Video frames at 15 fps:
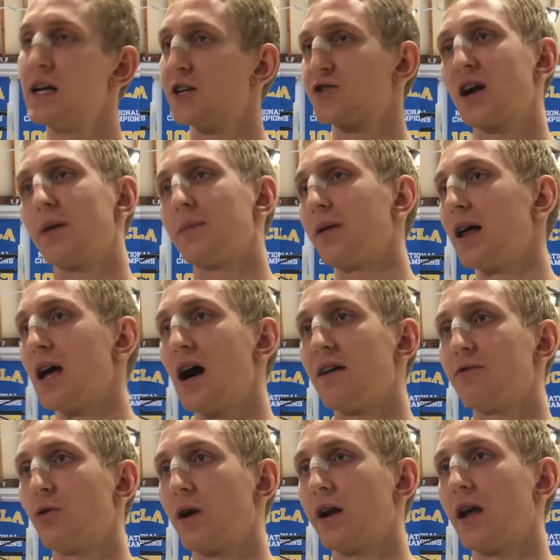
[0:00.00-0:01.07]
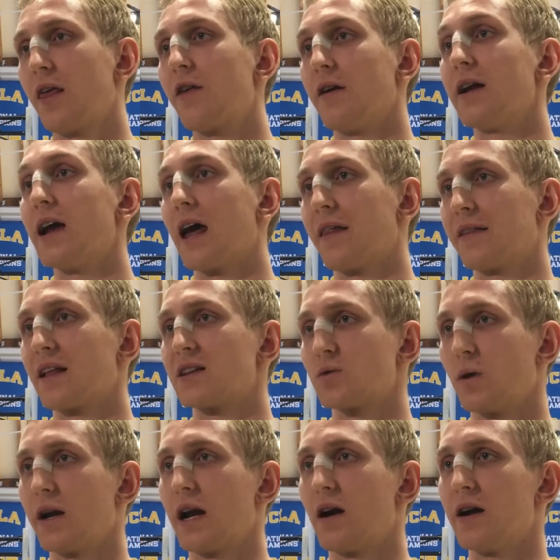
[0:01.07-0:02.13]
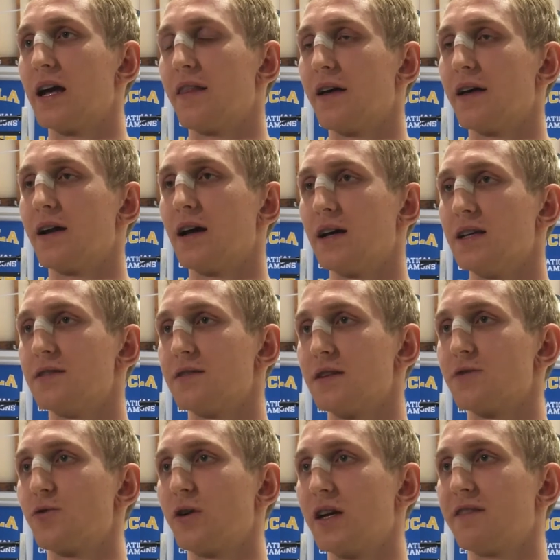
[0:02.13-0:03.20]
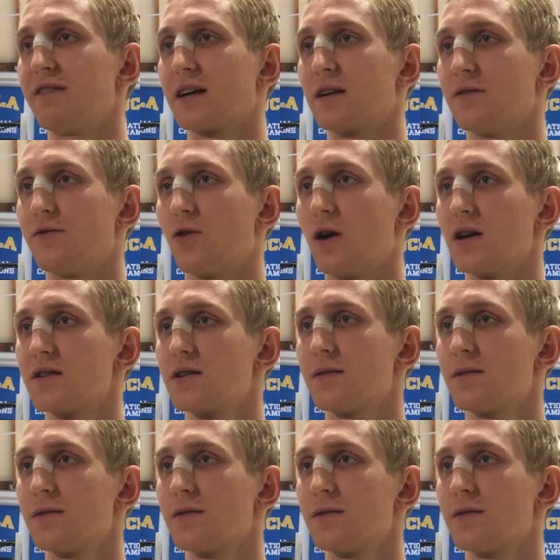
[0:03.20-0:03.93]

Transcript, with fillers: just trying to play off one another. And yeah, I think that's one area that uh, is is really effective for